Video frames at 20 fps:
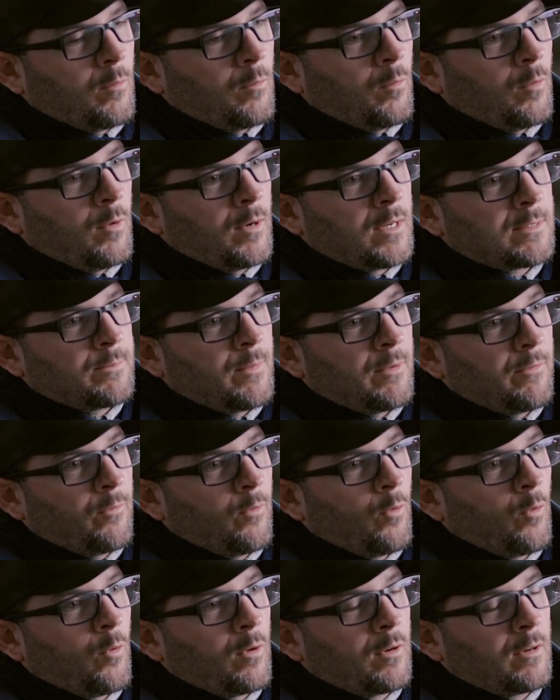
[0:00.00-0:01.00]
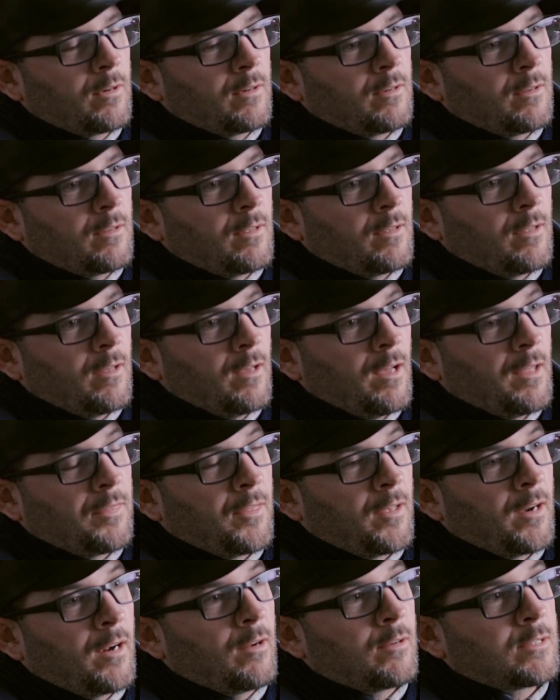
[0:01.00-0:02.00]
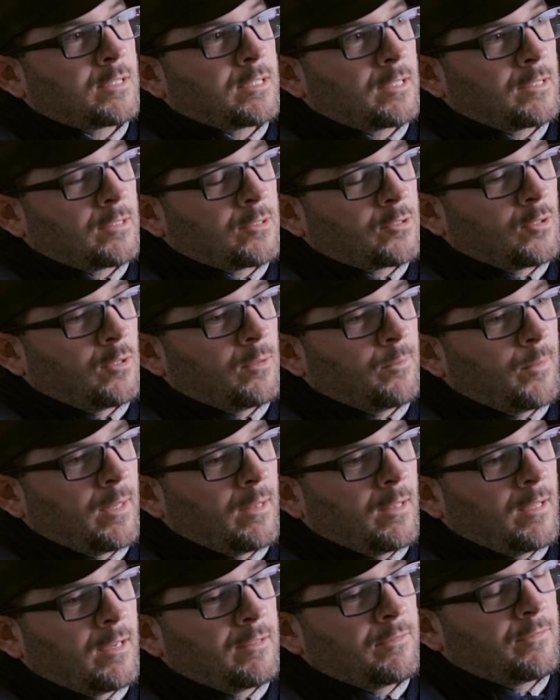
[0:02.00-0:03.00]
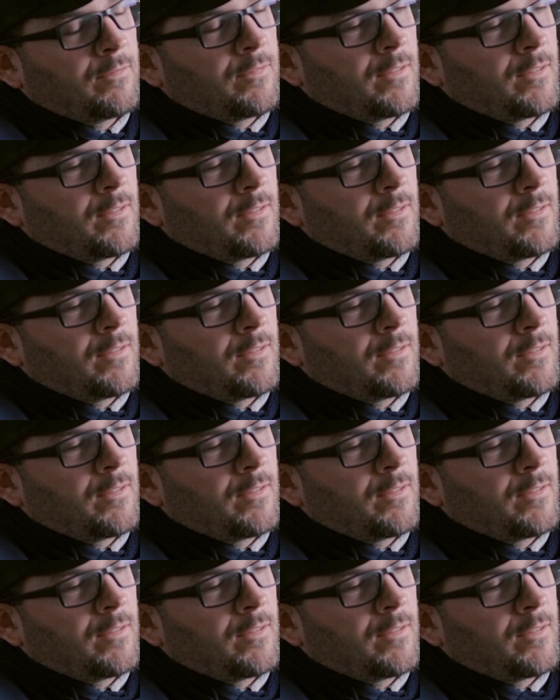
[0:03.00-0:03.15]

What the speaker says: Whereas before, I thought I was in control of my life,